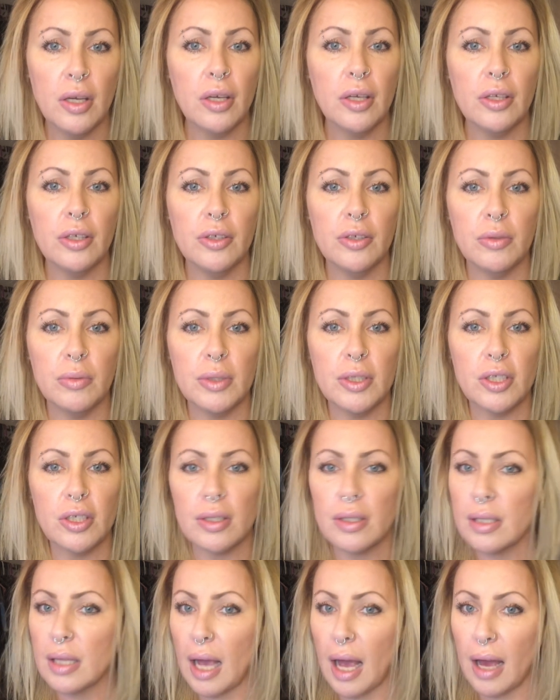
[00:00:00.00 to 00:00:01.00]
you would
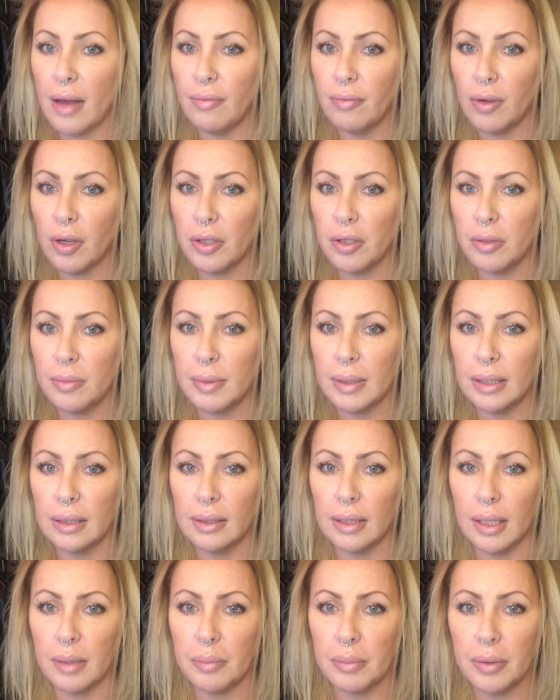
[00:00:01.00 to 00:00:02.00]
just add volume in the
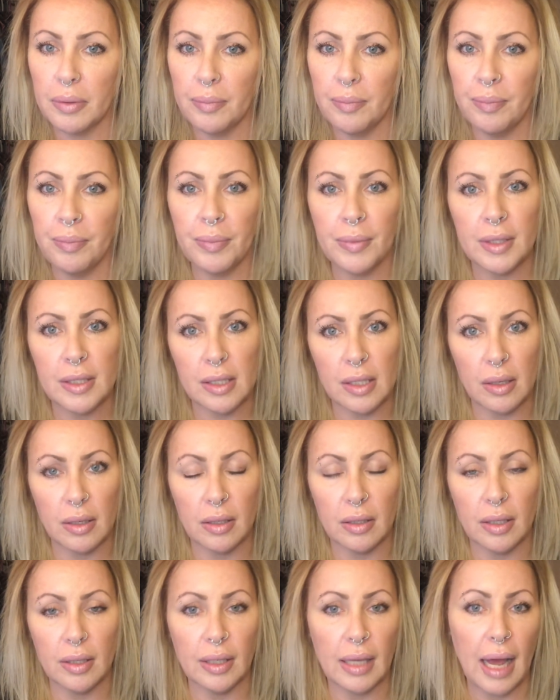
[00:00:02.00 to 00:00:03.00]
lip. So
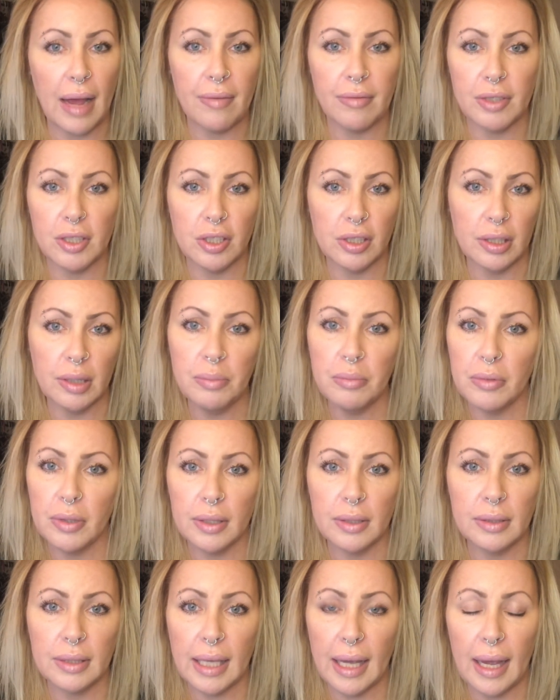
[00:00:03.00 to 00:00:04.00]
an average lip
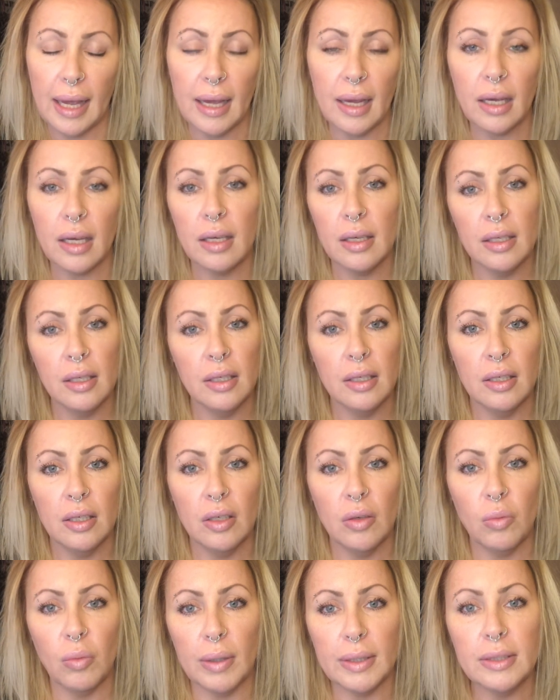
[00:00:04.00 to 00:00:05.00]
would take
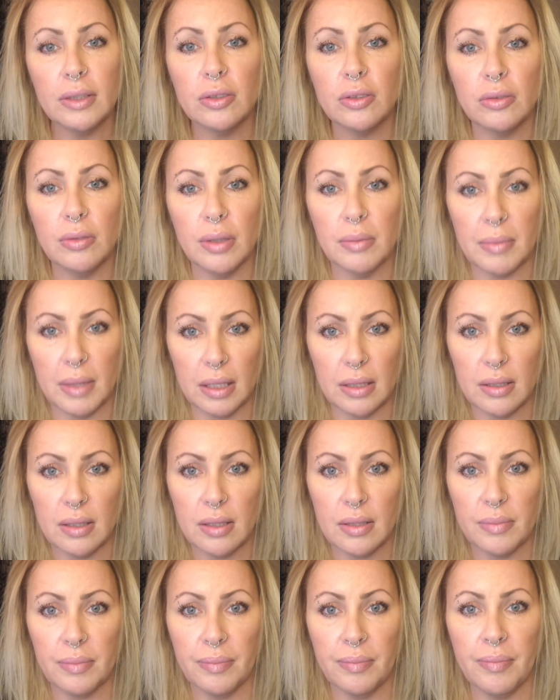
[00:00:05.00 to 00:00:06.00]
1 to 2 mLs
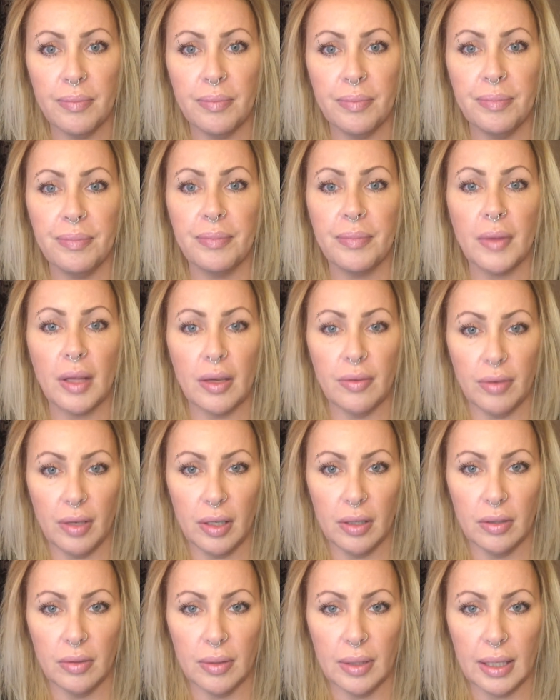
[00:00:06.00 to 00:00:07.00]
of
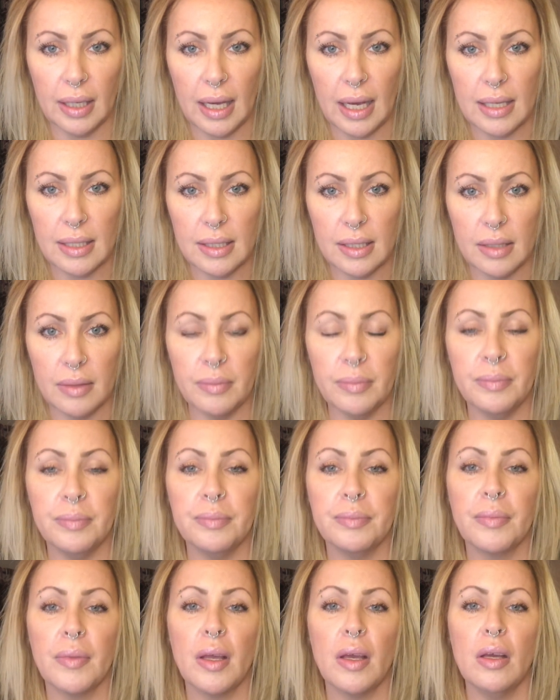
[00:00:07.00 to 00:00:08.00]
hyaluronic acid.
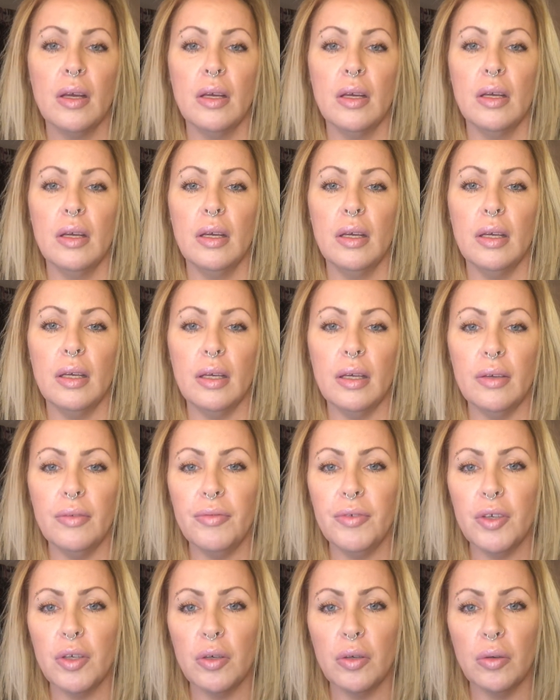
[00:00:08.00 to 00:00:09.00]
If
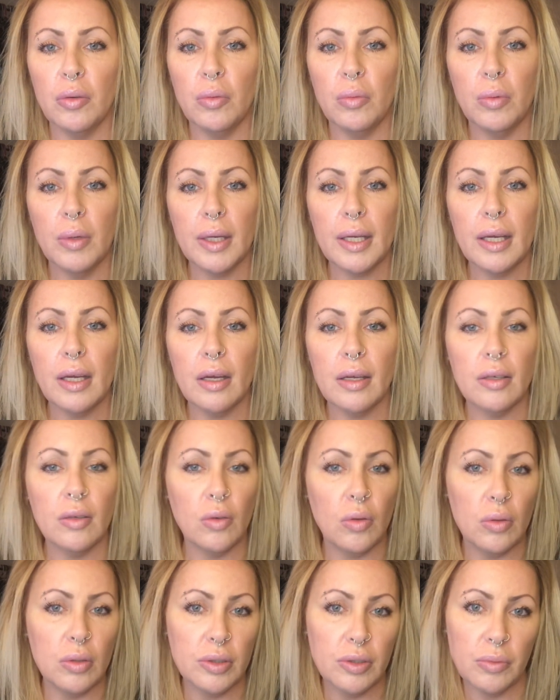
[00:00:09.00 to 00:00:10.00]
you're working on an
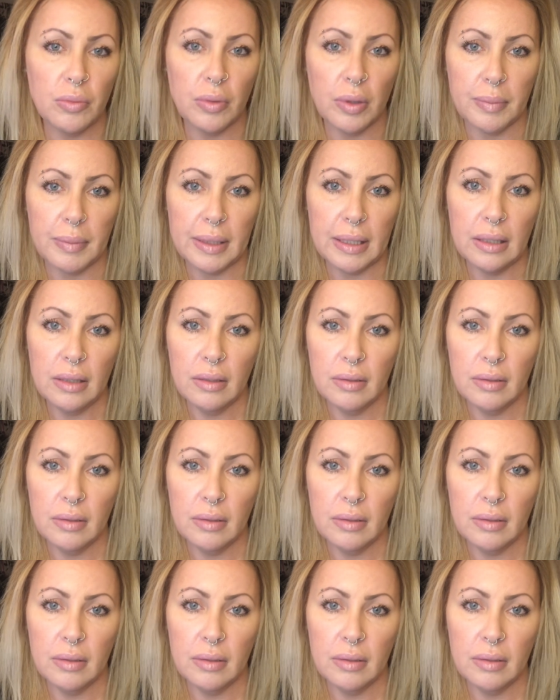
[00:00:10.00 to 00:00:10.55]
older woman,